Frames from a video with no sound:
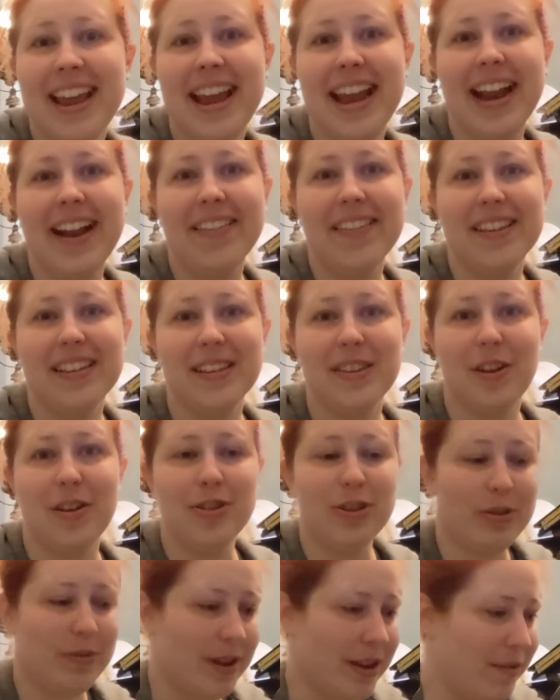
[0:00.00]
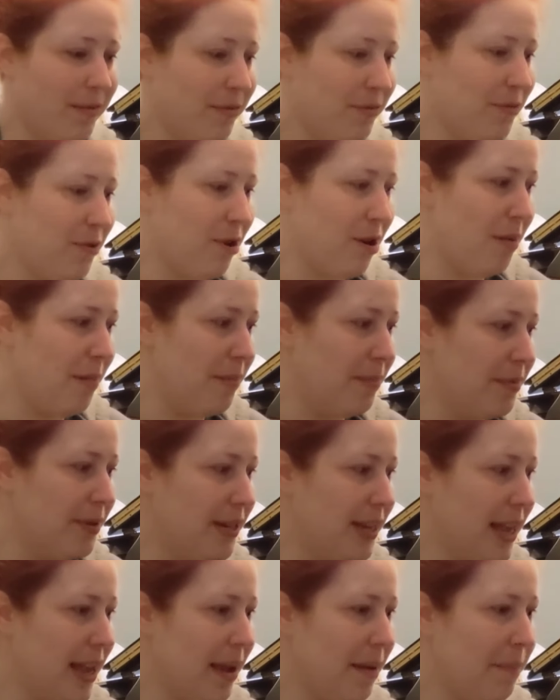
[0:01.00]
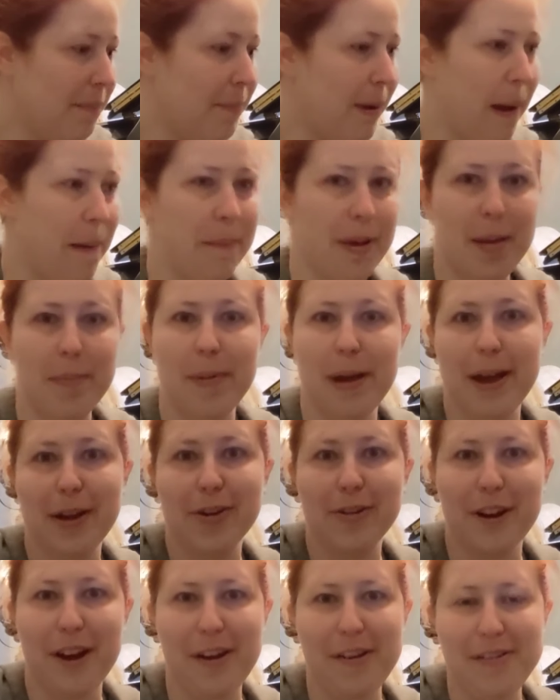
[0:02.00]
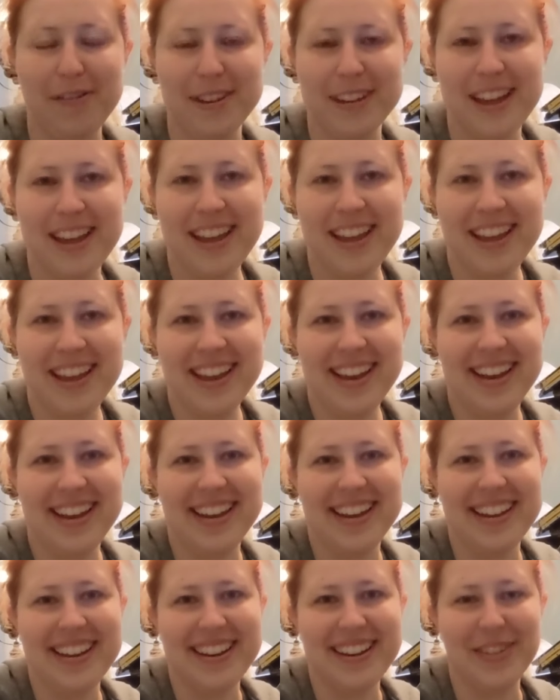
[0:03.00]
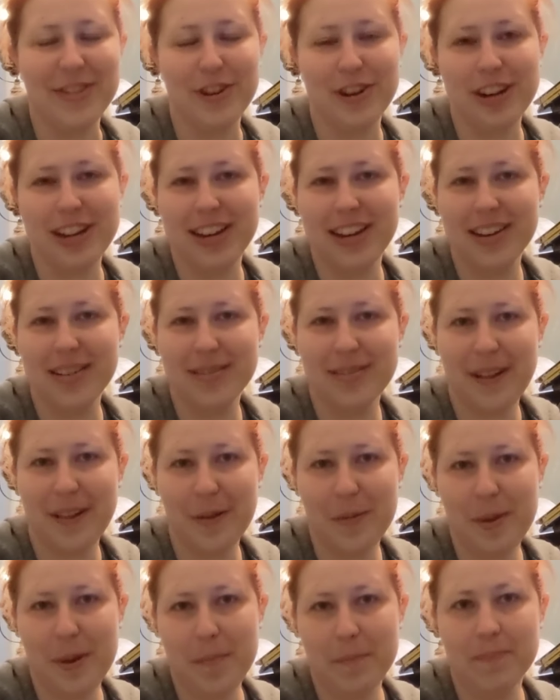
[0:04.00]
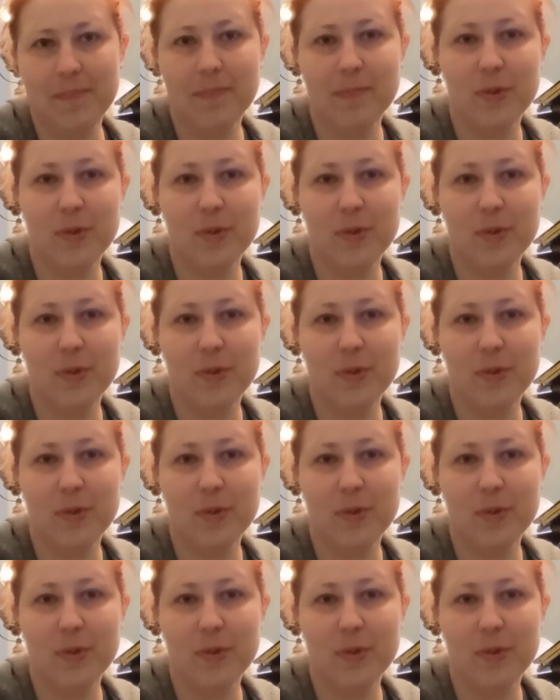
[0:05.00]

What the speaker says: and this is also informed by my background in learning and development.